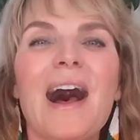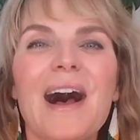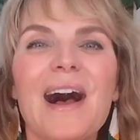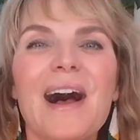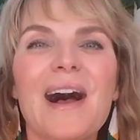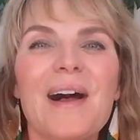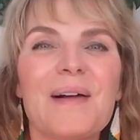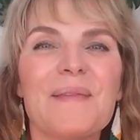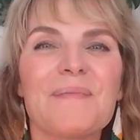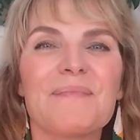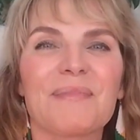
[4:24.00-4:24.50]

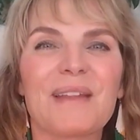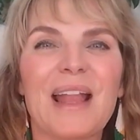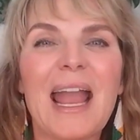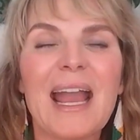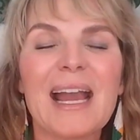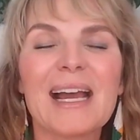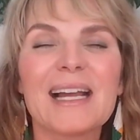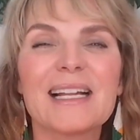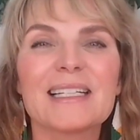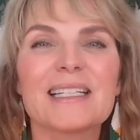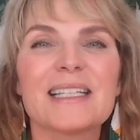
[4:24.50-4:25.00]

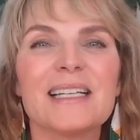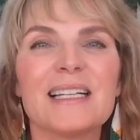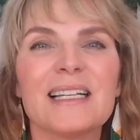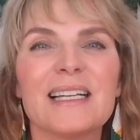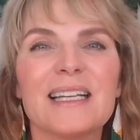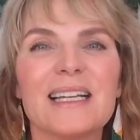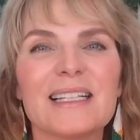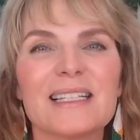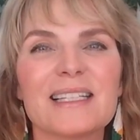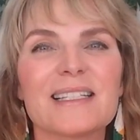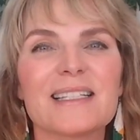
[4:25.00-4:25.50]
And
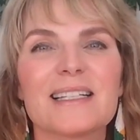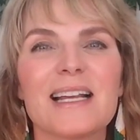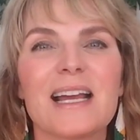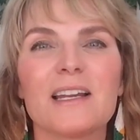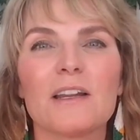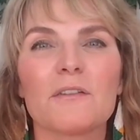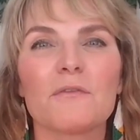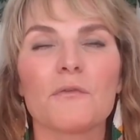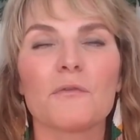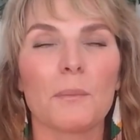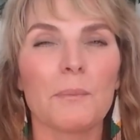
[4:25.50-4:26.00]
instead
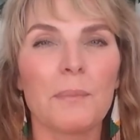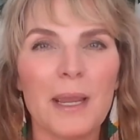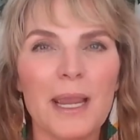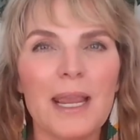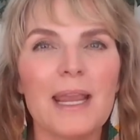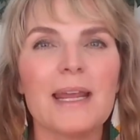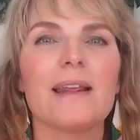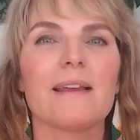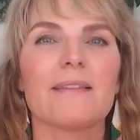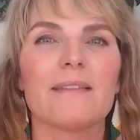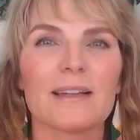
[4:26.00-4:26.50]
of
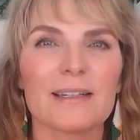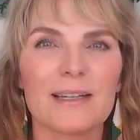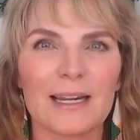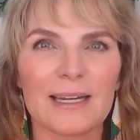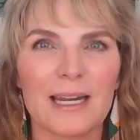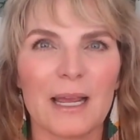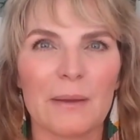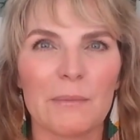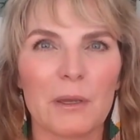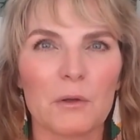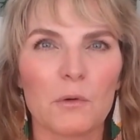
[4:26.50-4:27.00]
repeating the
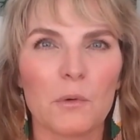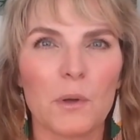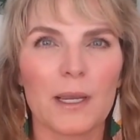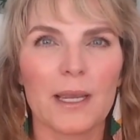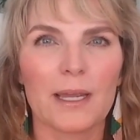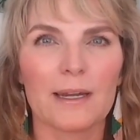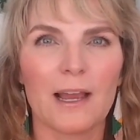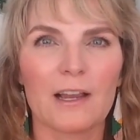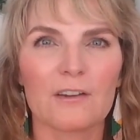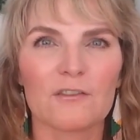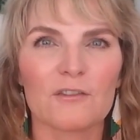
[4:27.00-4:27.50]
dynamic, we
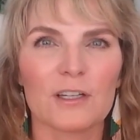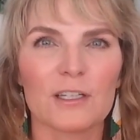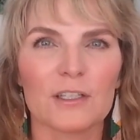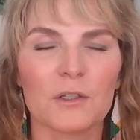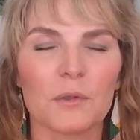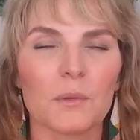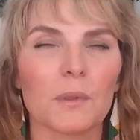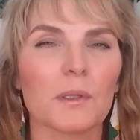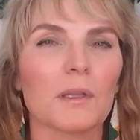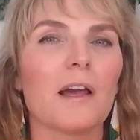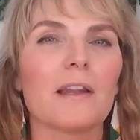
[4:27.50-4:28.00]
can actually
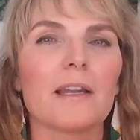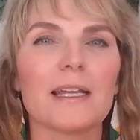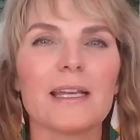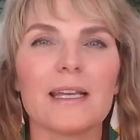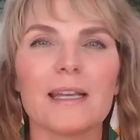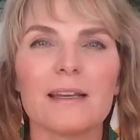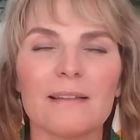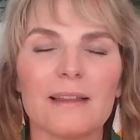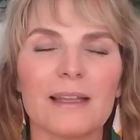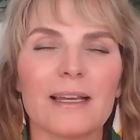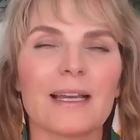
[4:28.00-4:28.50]
do a lot of
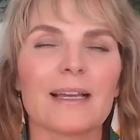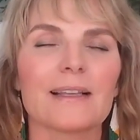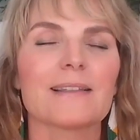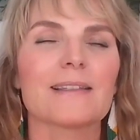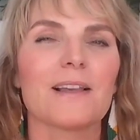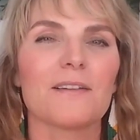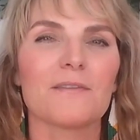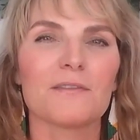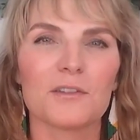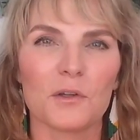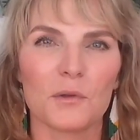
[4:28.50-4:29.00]
healing and
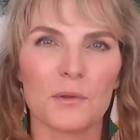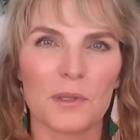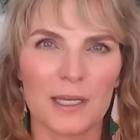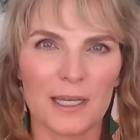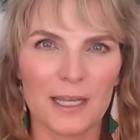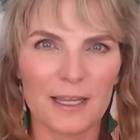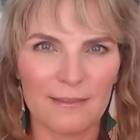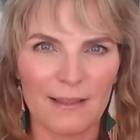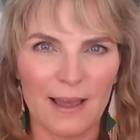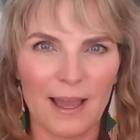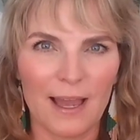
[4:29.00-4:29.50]
self-soothing
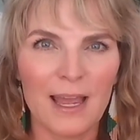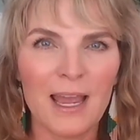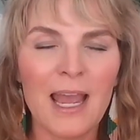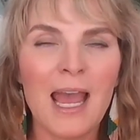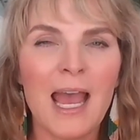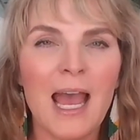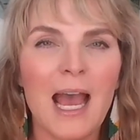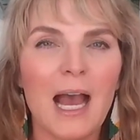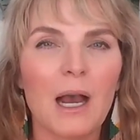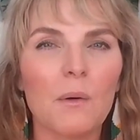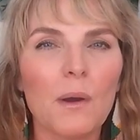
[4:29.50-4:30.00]
in that.
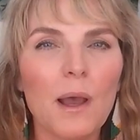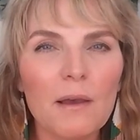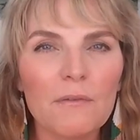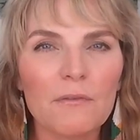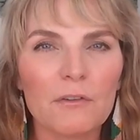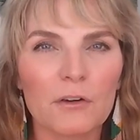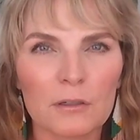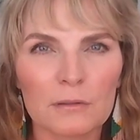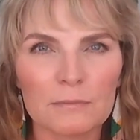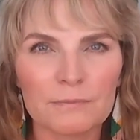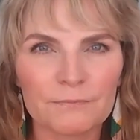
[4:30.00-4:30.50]

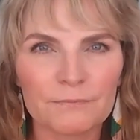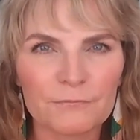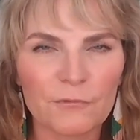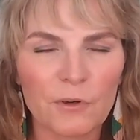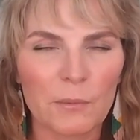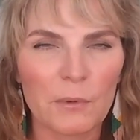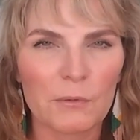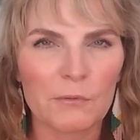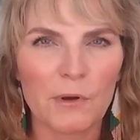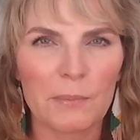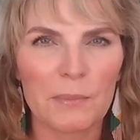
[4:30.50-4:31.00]
However,
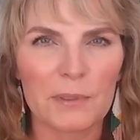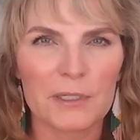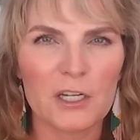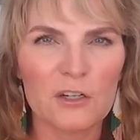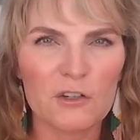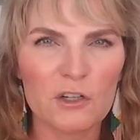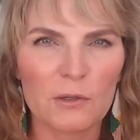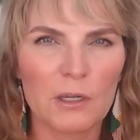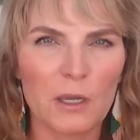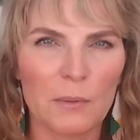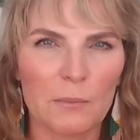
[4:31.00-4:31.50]
from a
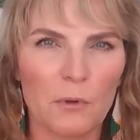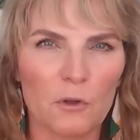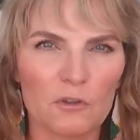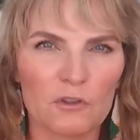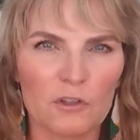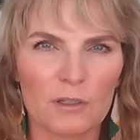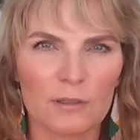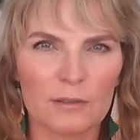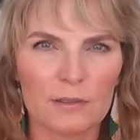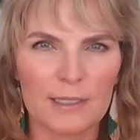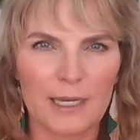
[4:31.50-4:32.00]
repetition
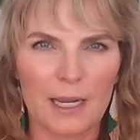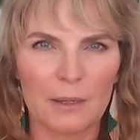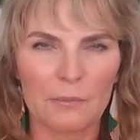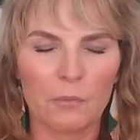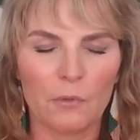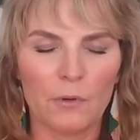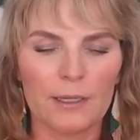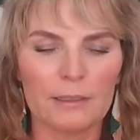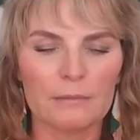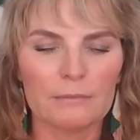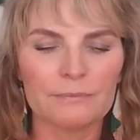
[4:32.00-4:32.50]
compulsion
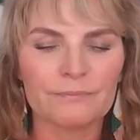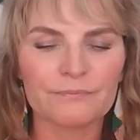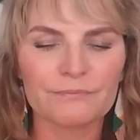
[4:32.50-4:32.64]
standpoint,